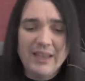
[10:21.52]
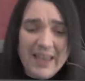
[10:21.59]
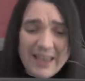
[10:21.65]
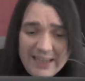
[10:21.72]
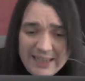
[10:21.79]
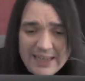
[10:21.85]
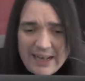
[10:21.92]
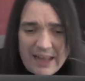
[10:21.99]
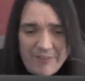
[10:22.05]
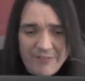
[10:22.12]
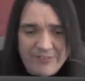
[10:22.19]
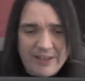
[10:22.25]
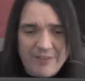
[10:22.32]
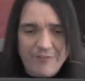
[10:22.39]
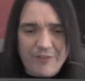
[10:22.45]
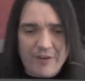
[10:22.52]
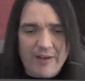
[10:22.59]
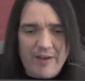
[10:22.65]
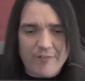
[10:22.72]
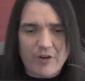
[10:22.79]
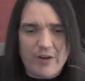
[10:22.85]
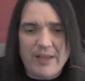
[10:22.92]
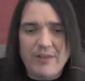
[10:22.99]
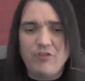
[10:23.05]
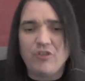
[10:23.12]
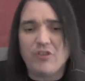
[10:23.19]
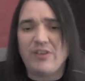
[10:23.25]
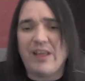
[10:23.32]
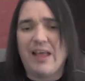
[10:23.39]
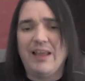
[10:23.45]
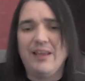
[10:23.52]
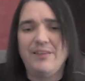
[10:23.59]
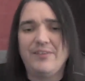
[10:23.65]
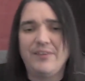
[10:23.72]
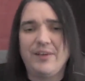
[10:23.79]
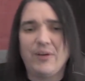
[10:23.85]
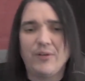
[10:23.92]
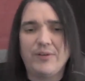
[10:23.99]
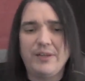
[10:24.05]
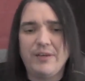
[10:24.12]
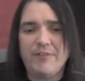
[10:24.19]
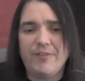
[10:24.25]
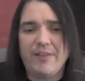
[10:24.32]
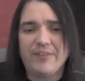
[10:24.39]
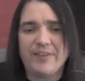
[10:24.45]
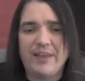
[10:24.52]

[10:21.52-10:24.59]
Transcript: And again, I've said forever, and Giselle is guilty of this,